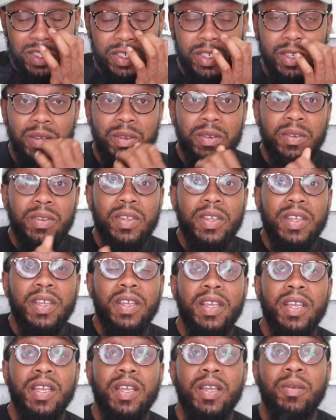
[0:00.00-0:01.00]
So
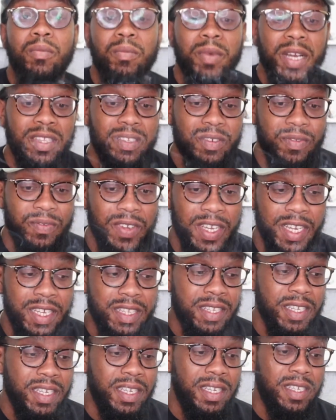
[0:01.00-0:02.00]
about to
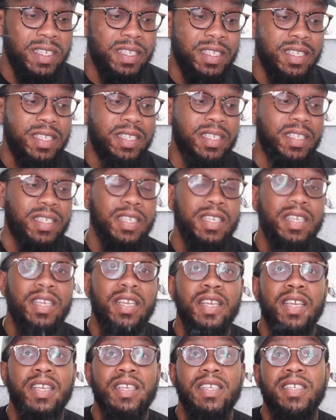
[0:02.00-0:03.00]
fade these,
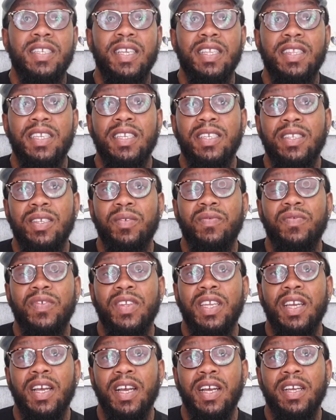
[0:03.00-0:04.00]
set these up for
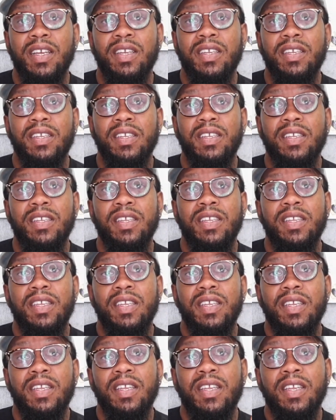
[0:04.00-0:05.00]
y'all,
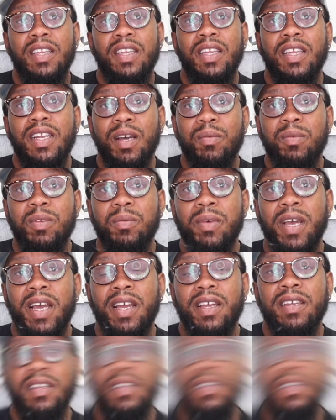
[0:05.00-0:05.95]
and I'll be back.